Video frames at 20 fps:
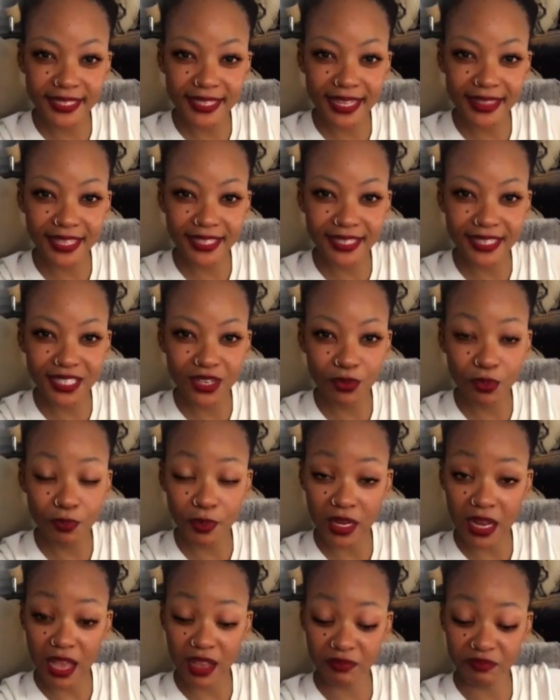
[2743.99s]
Then the teacher would
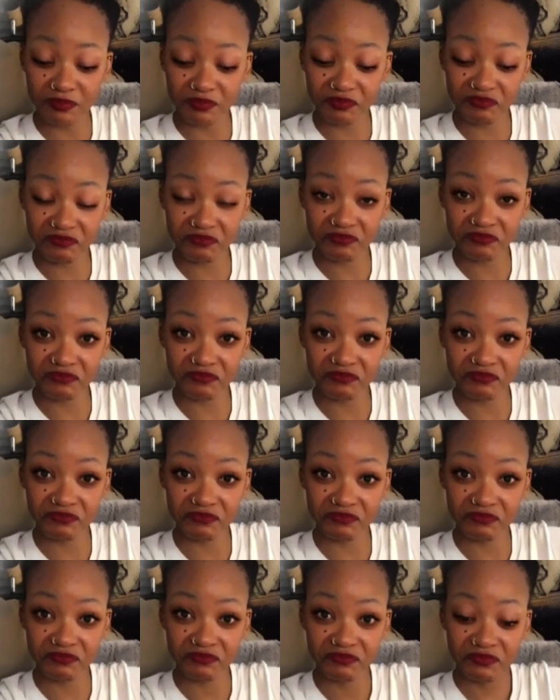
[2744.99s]
be like,
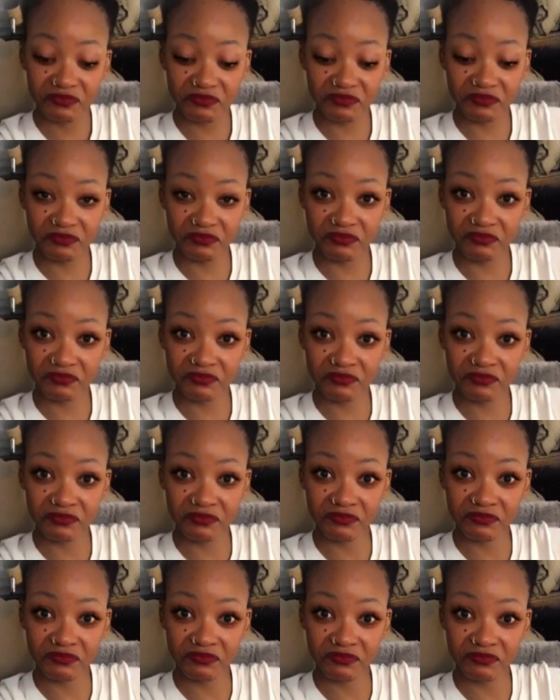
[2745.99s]
hmm,
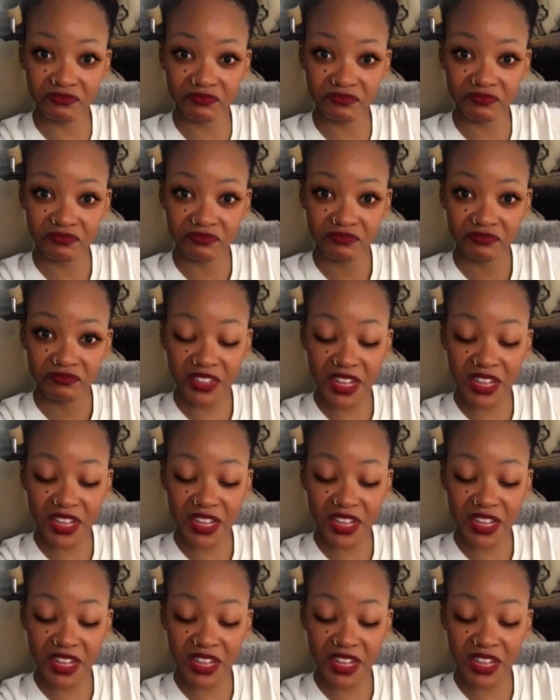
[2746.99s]
hmm.